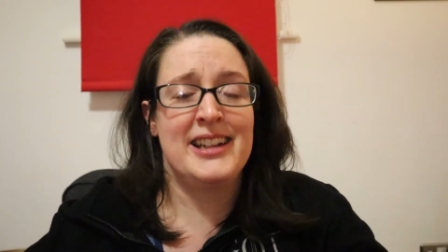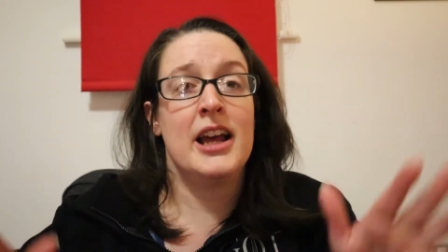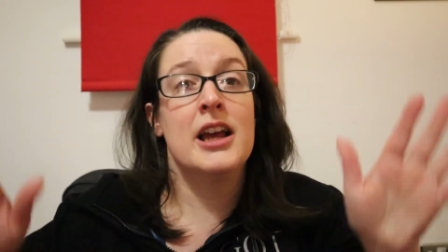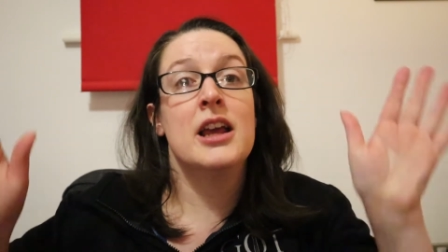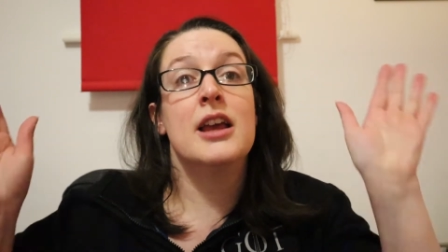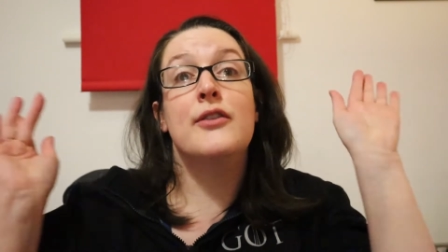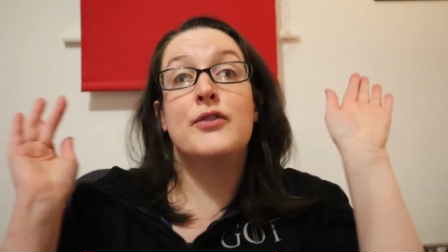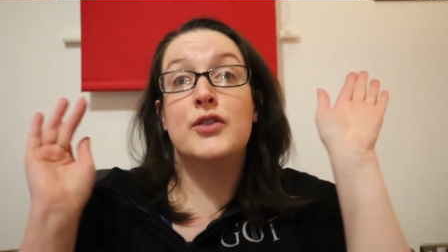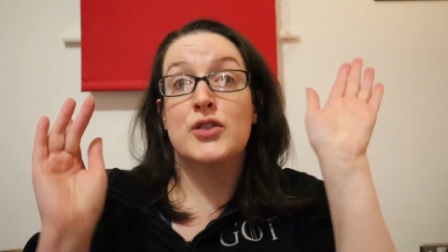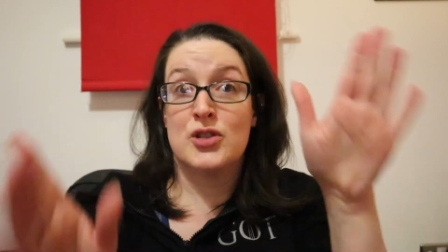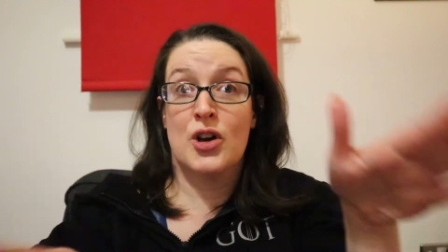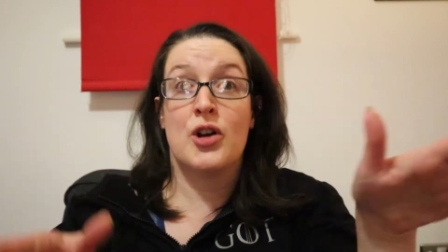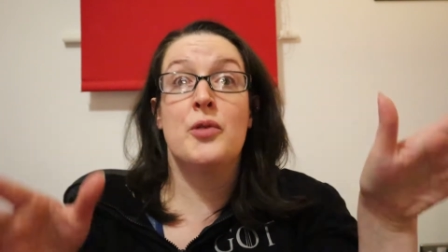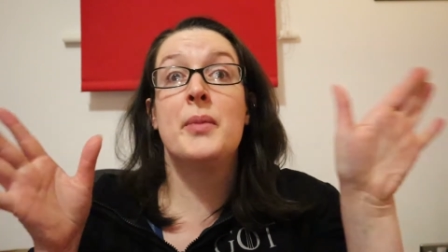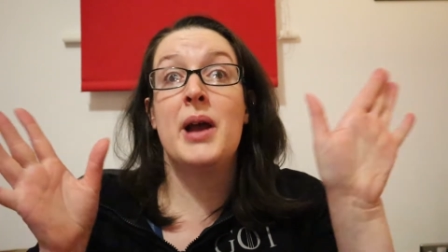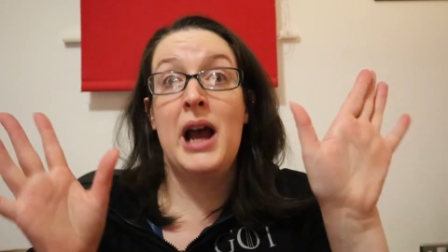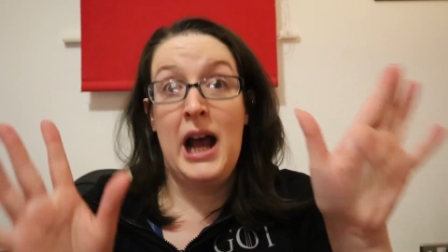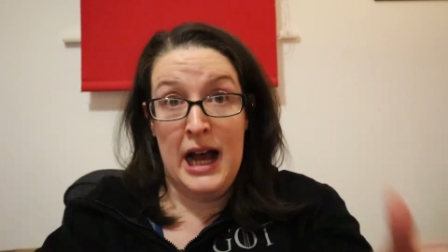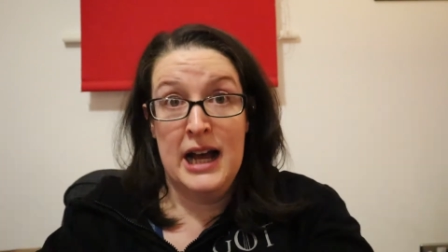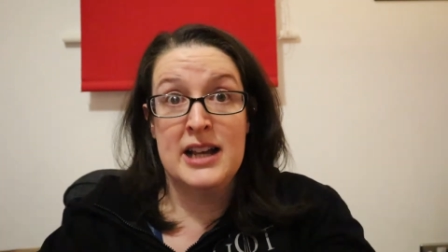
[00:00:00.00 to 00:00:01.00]
Like, if you told
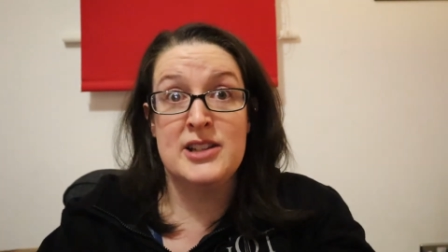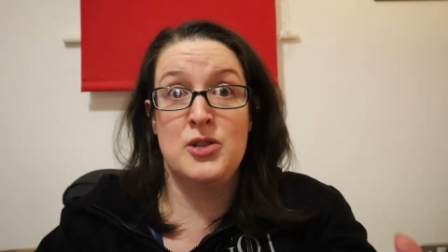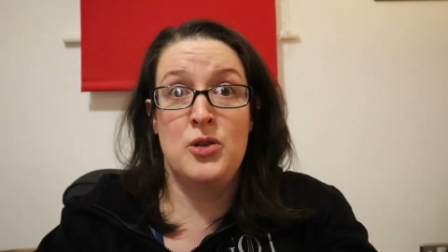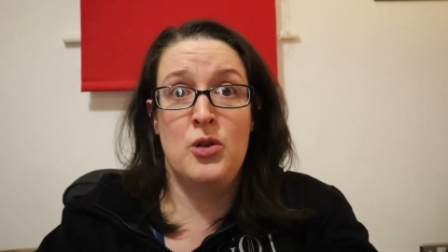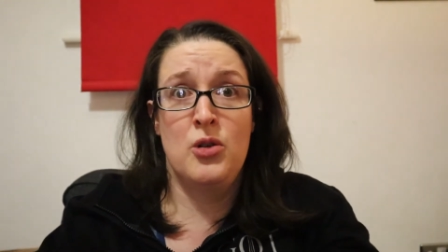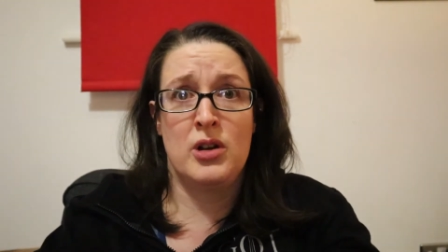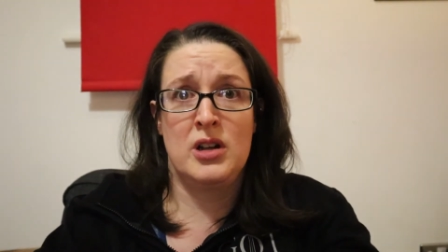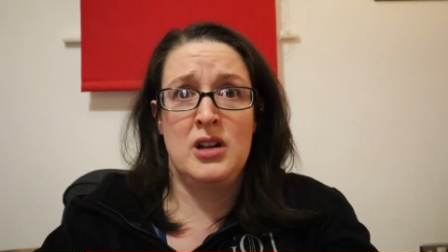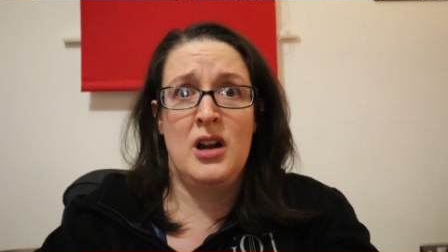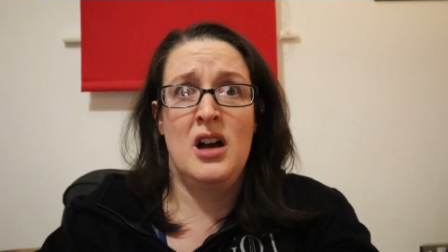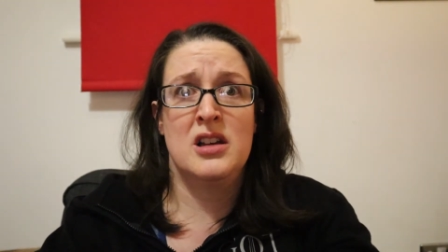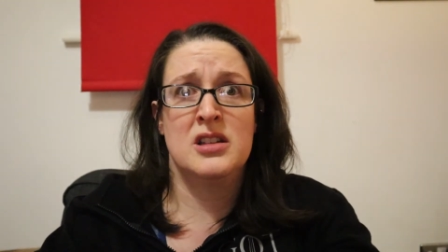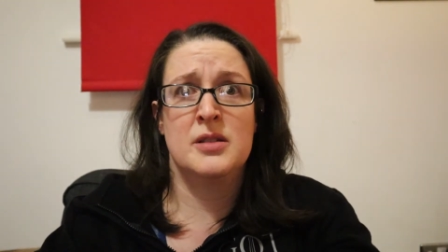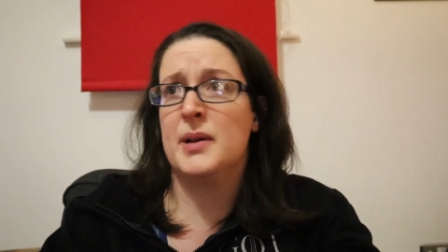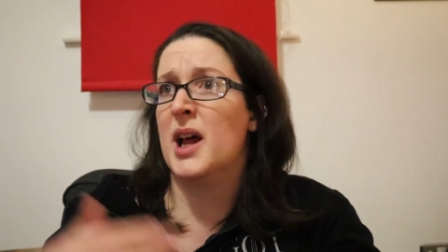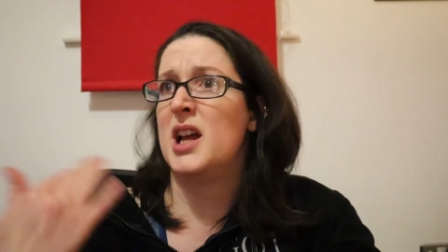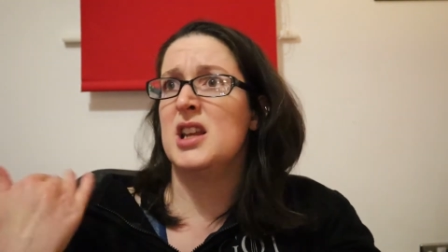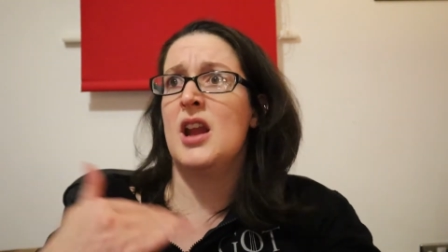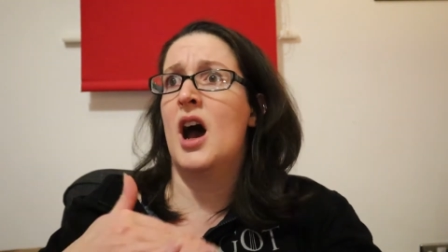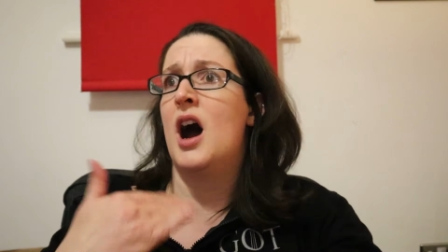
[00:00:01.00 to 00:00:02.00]
me I had to organise, I'd
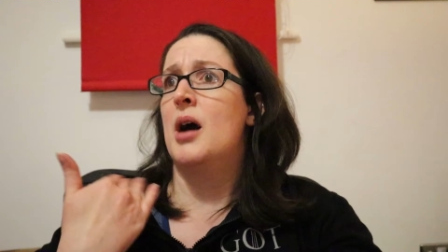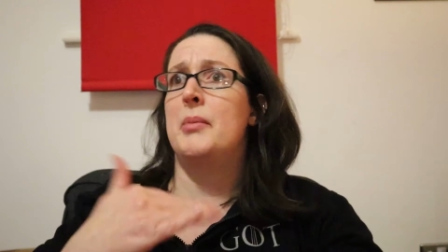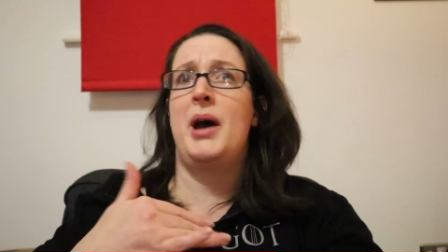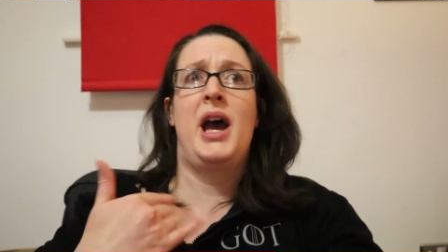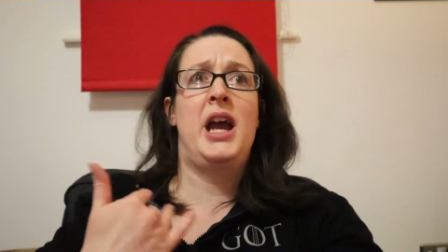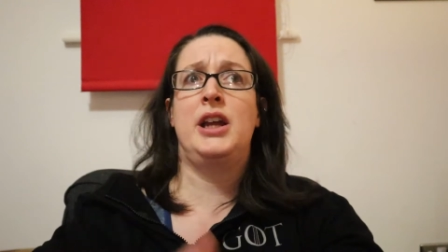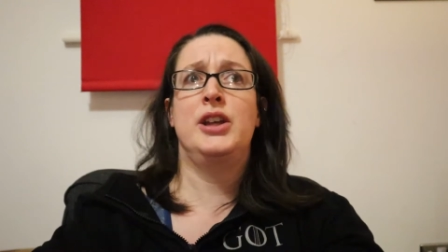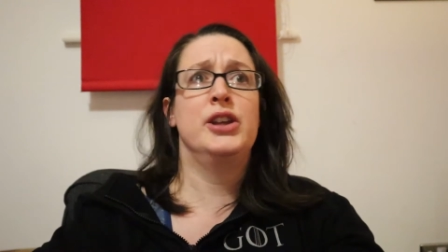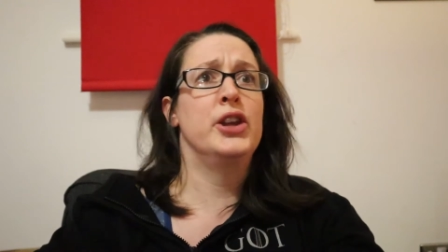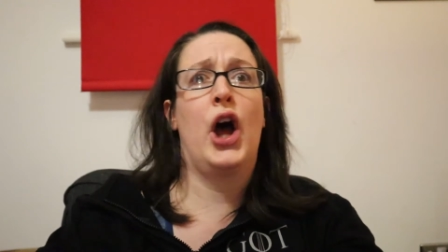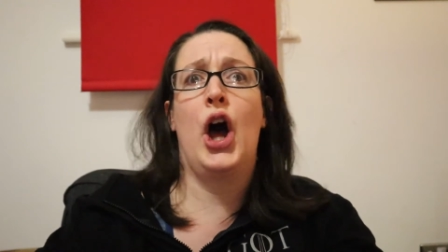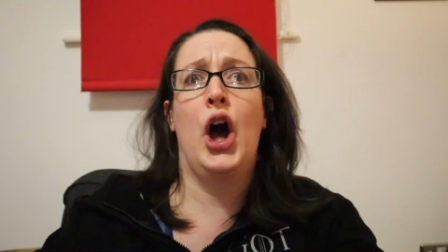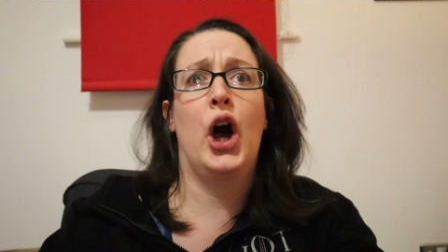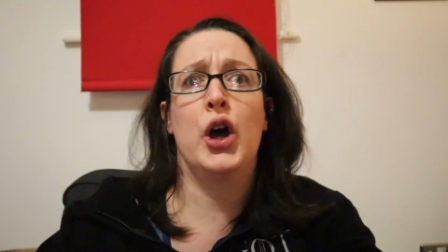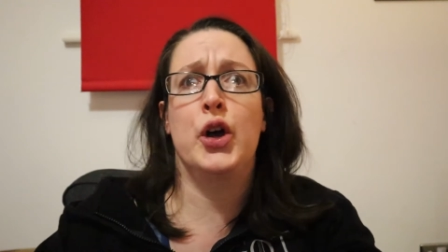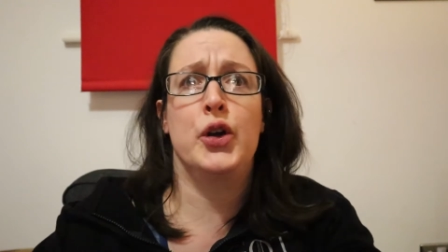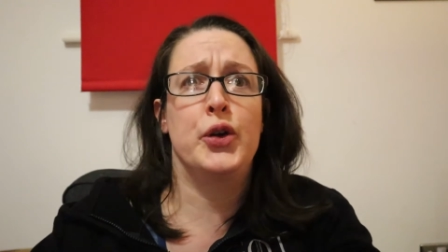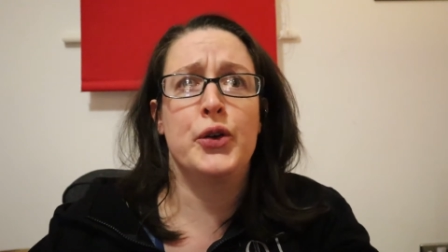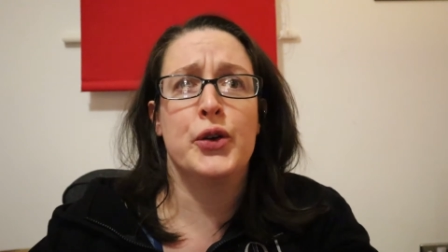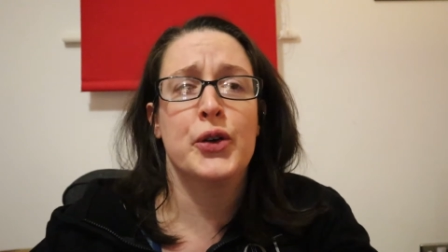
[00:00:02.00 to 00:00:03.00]
be like, nah mate,
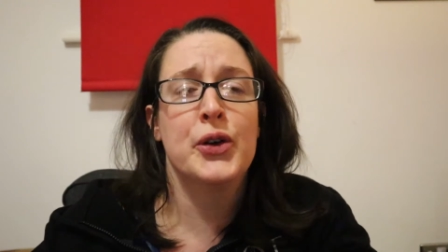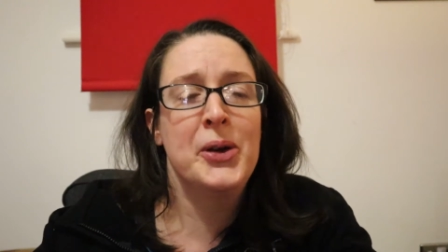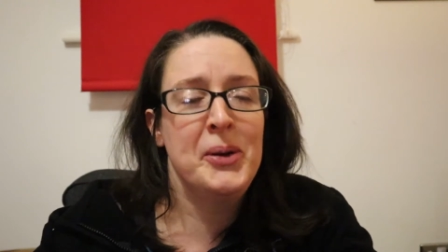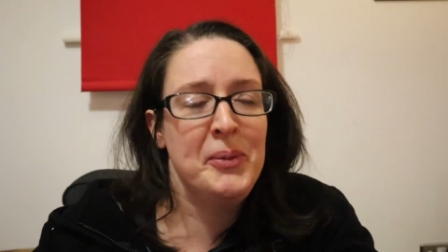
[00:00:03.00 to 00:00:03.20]
no.